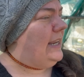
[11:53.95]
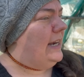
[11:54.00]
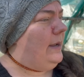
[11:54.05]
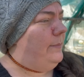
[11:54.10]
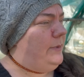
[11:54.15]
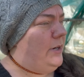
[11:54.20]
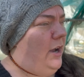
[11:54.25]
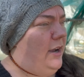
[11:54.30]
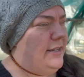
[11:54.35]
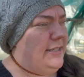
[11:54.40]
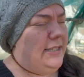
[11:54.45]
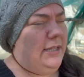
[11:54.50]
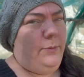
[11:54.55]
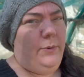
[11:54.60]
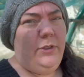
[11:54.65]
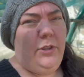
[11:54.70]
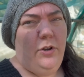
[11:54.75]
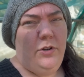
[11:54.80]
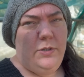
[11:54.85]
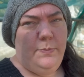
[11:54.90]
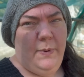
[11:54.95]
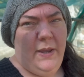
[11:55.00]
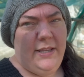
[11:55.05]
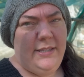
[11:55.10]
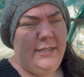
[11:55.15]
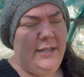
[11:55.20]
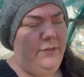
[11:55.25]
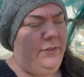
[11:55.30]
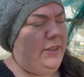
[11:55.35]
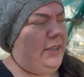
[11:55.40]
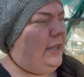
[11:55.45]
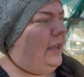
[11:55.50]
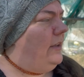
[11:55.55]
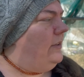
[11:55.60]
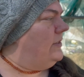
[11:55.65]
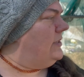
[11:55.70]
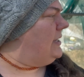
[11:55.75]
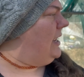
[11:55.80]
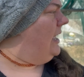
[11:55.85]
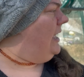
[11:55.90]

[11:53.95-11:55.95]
up nicely with those beds and everything else,